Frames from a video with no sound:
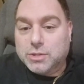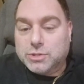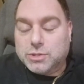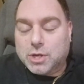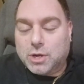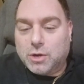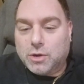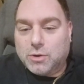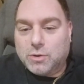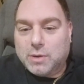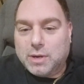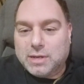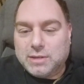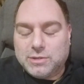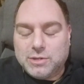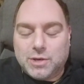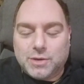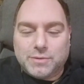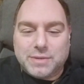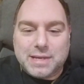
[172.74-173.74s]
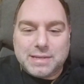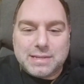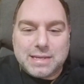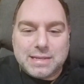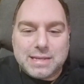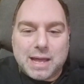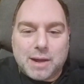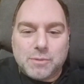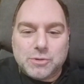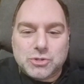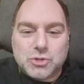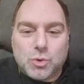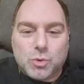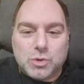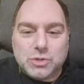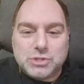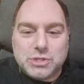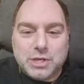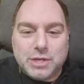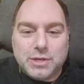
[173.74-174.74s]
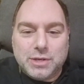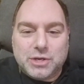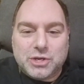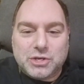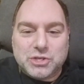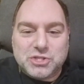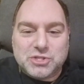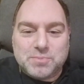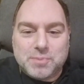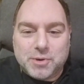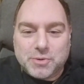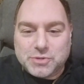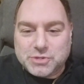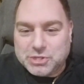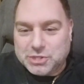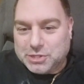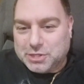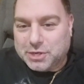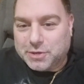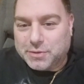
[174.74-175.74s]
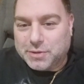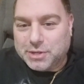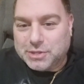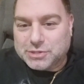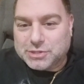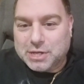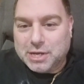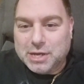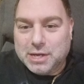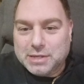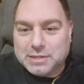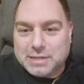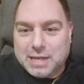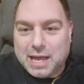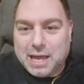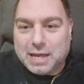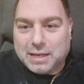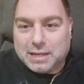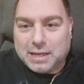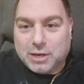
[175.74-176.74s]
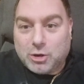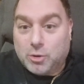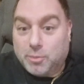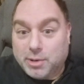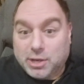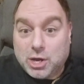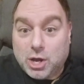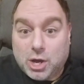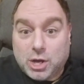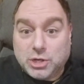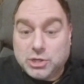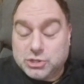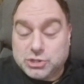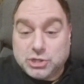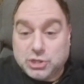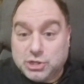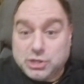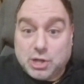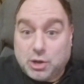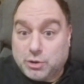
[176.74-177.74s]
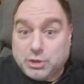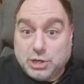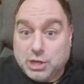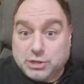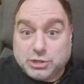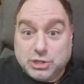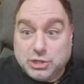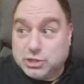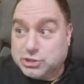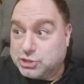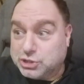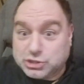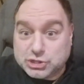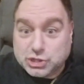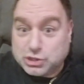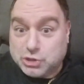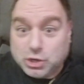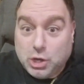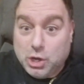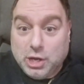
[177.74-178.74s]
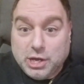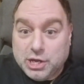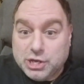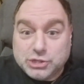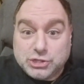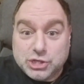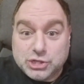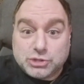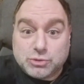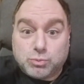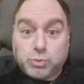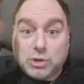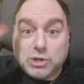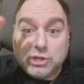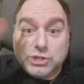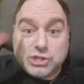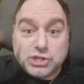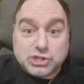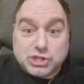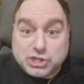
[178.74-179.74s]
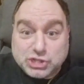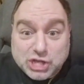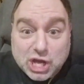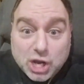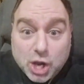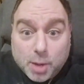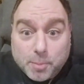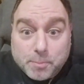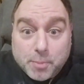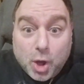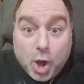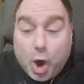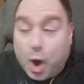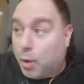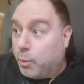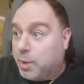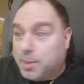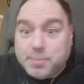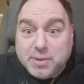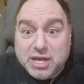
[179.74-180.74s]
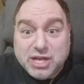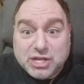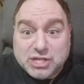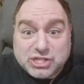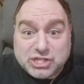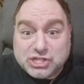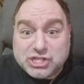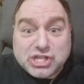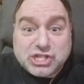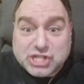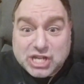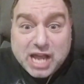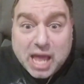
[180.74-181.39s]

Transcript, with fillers: So uh, you know that that was causing conspiracy theories that like, oh my God, is Citadel connected? Is this a, is this what is this a setup? Are we being is this